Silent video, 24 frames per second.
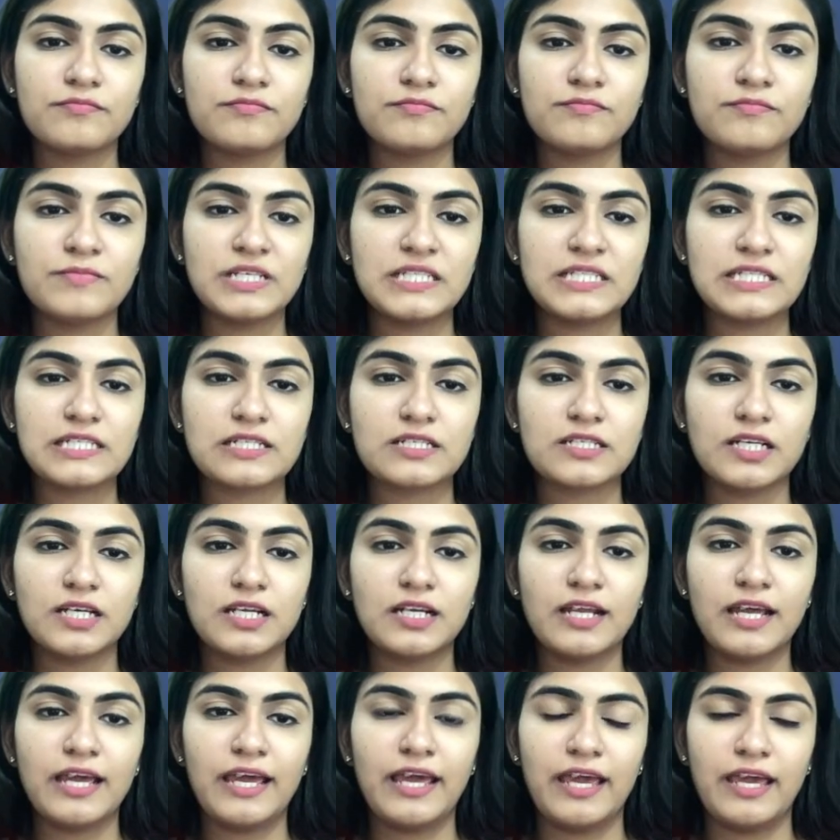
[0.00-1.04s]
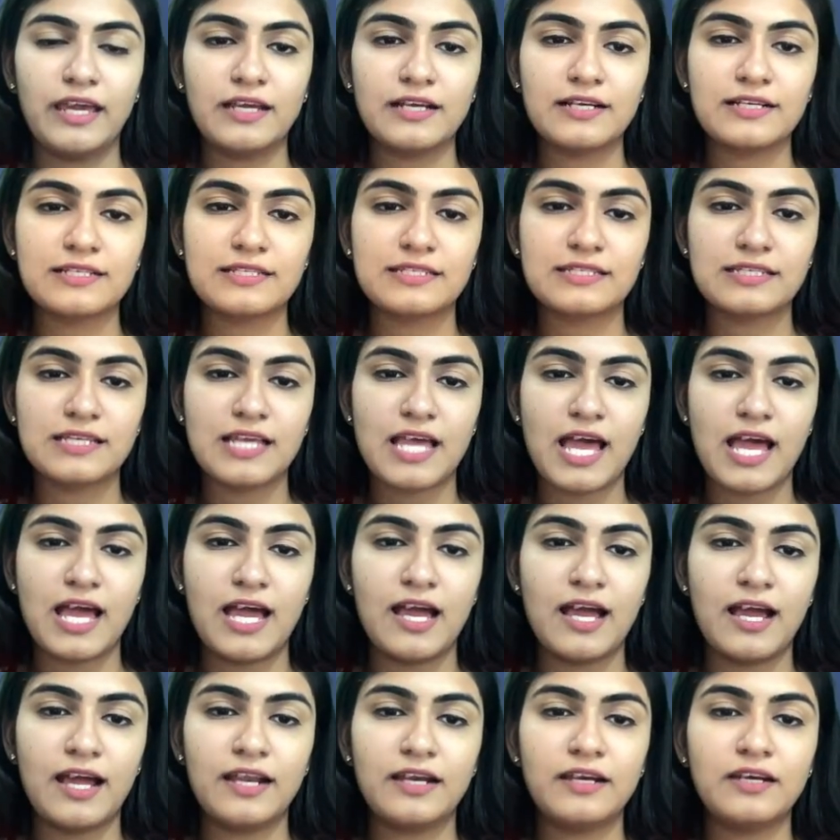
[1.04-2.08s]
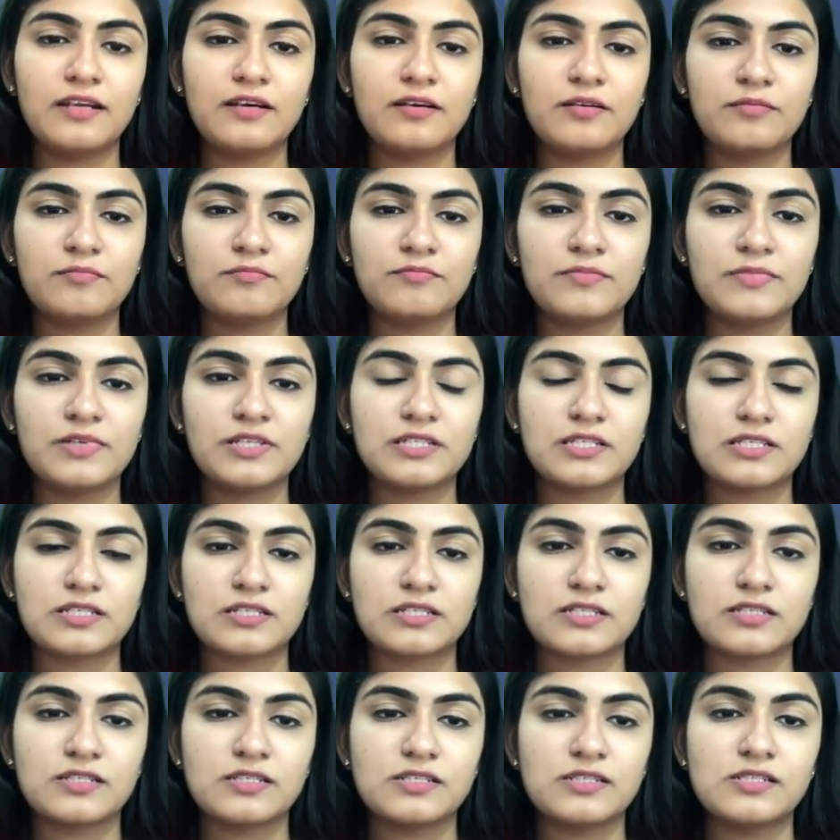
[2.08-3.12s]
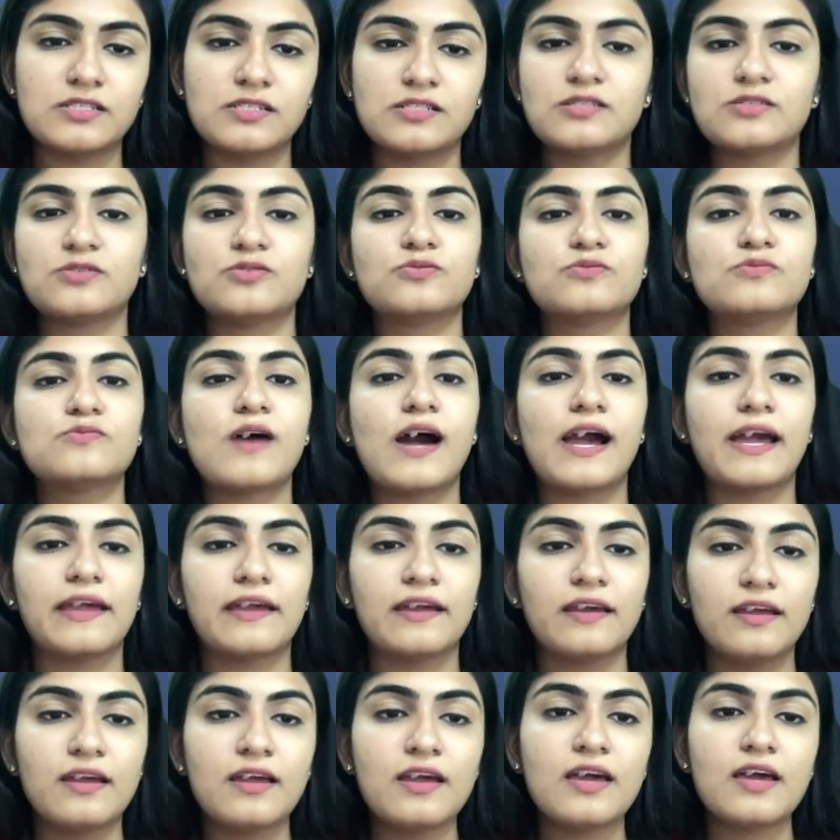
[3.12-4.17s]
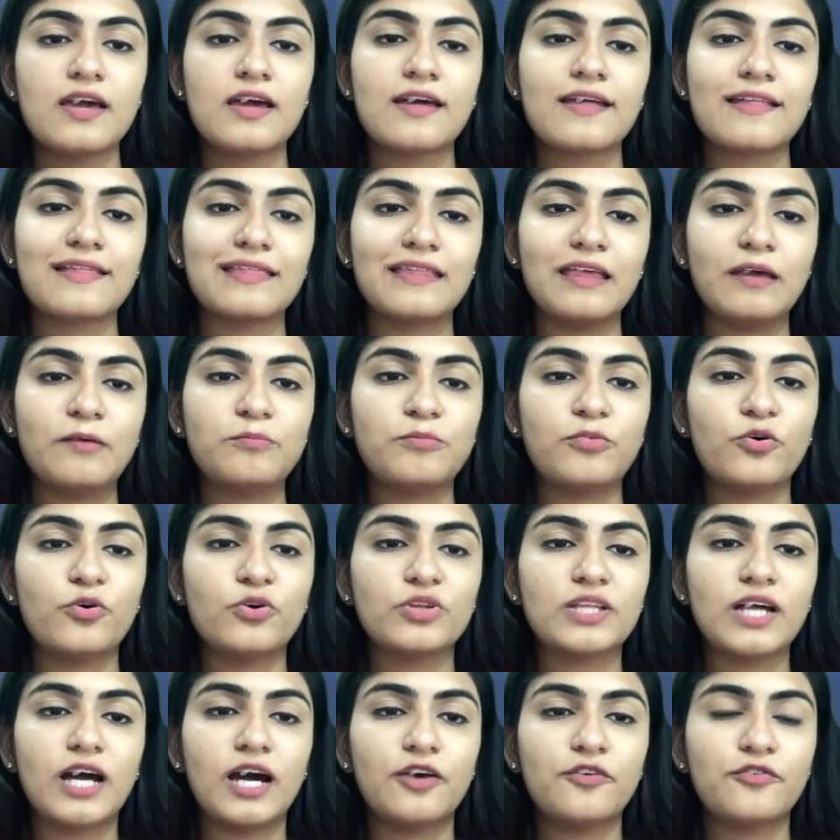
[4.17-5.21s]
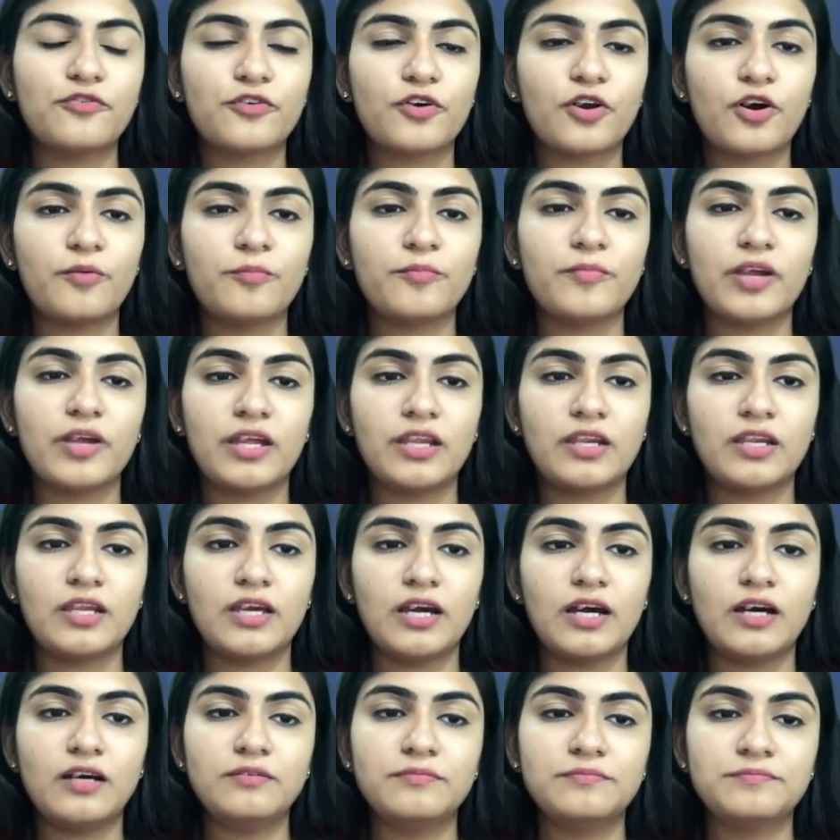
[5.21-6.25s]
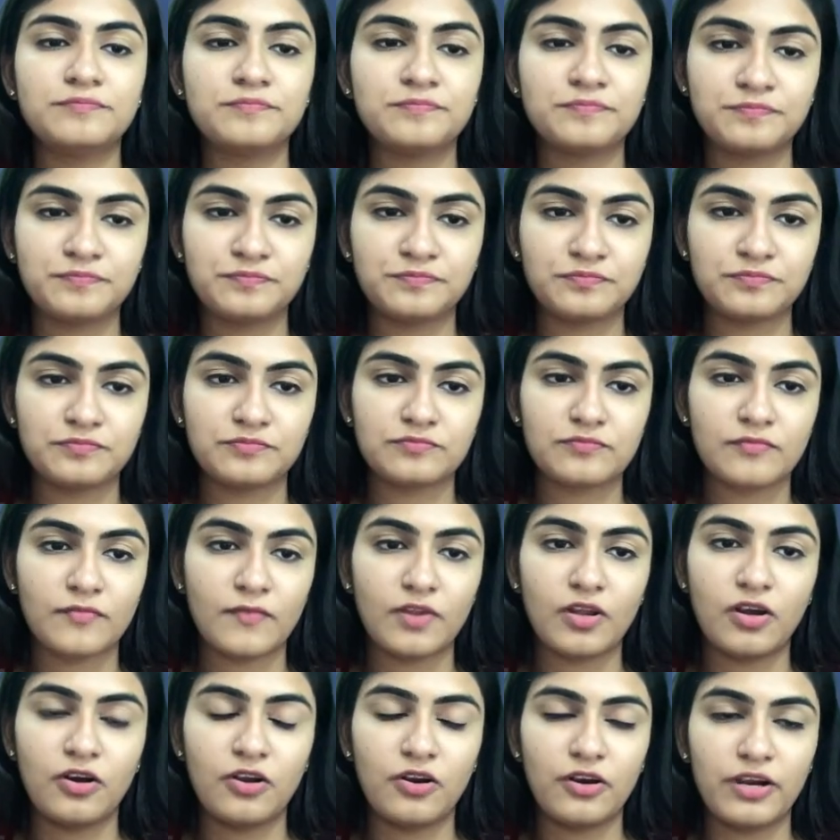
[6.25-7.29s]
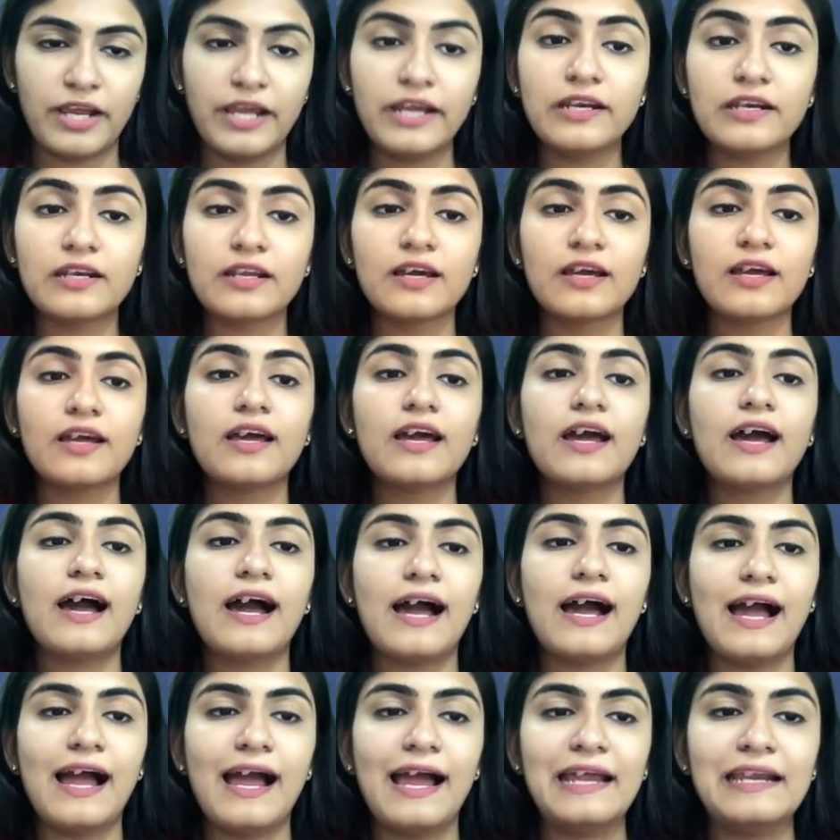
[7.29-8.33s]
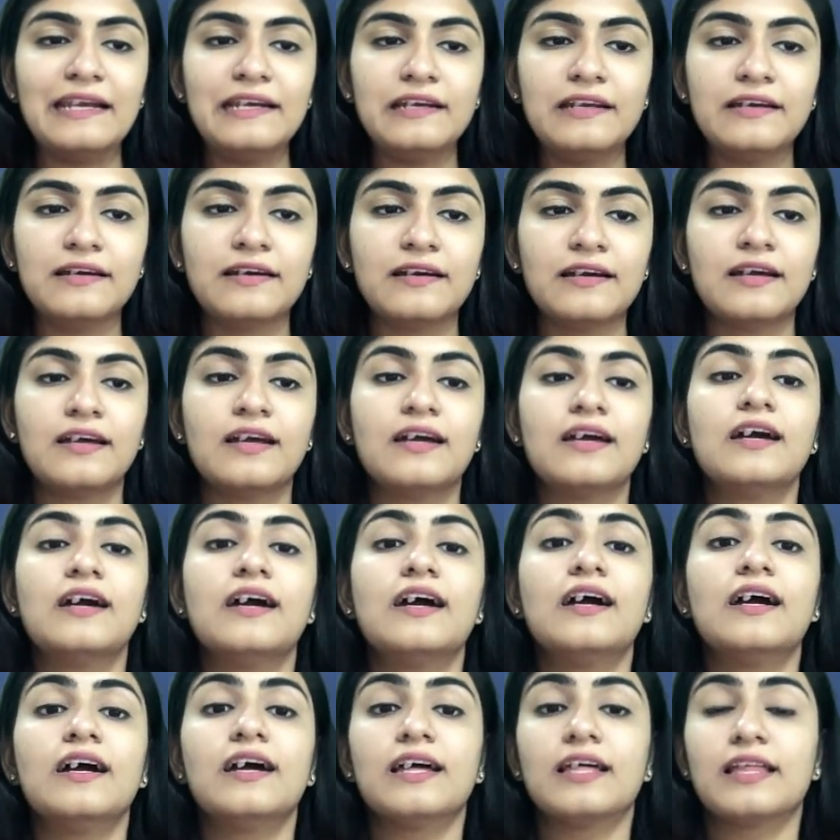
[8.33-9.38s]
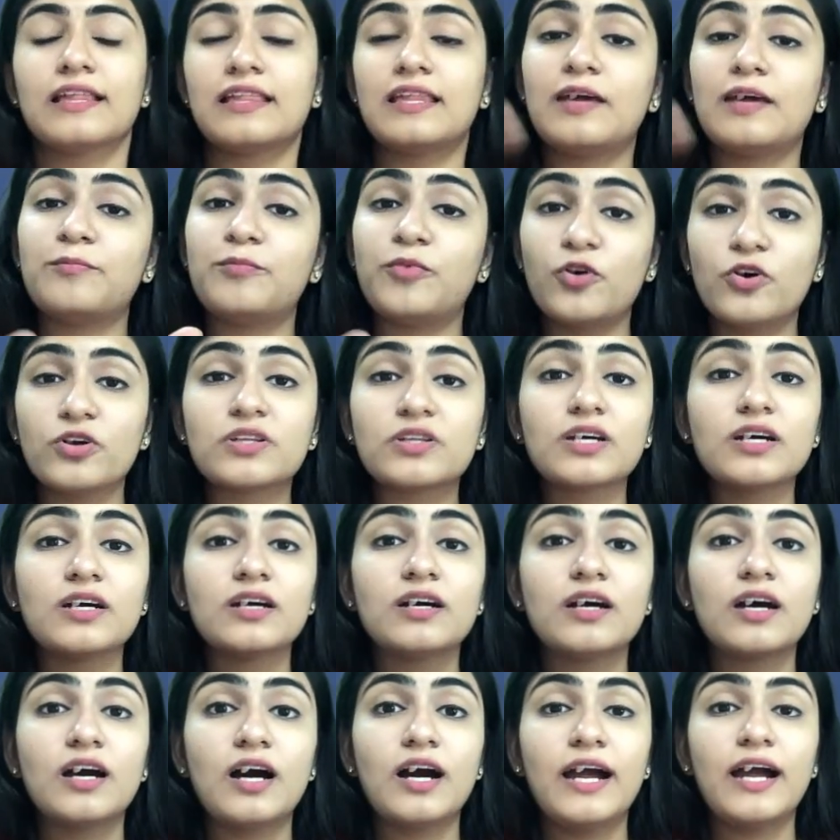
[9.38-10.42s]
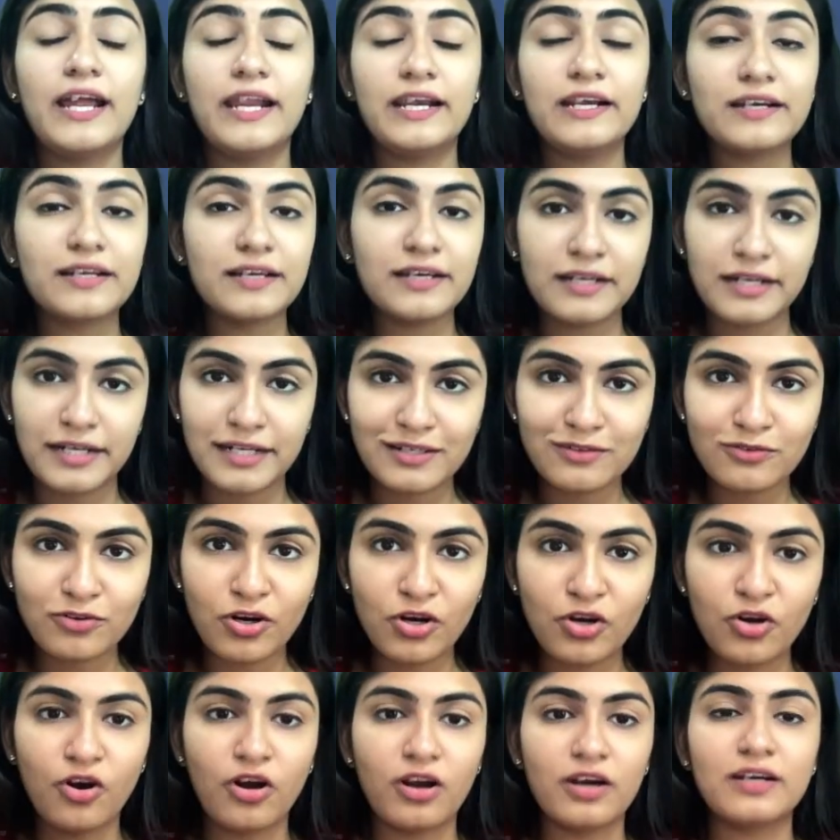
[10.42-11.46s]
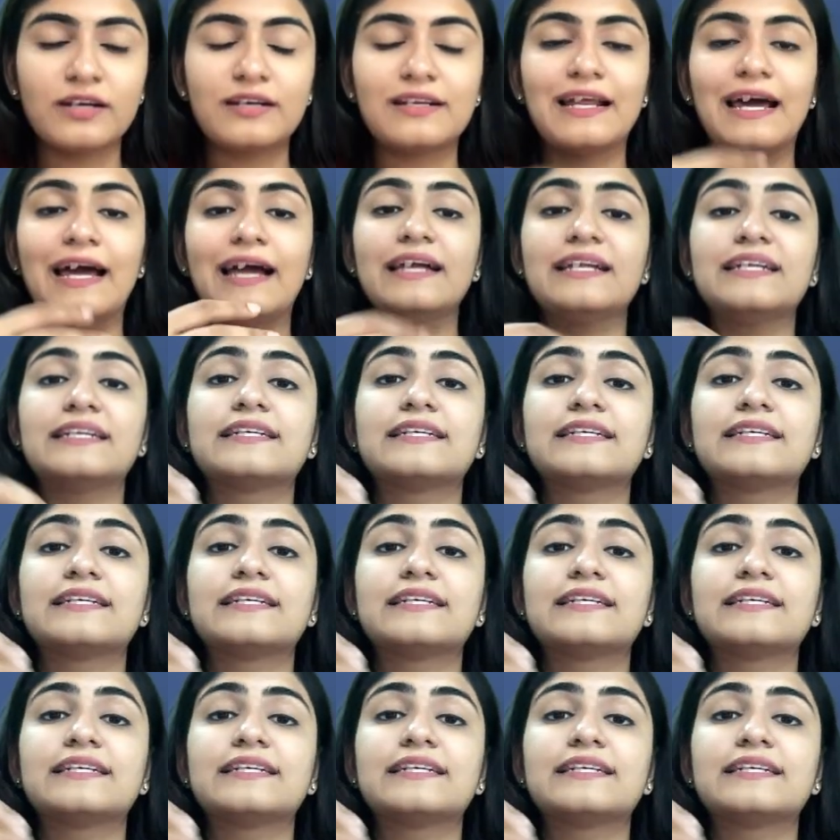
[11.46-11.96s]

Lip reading: Mr. X and Mr. Y, they both are from India, all right, and they both enter into a contract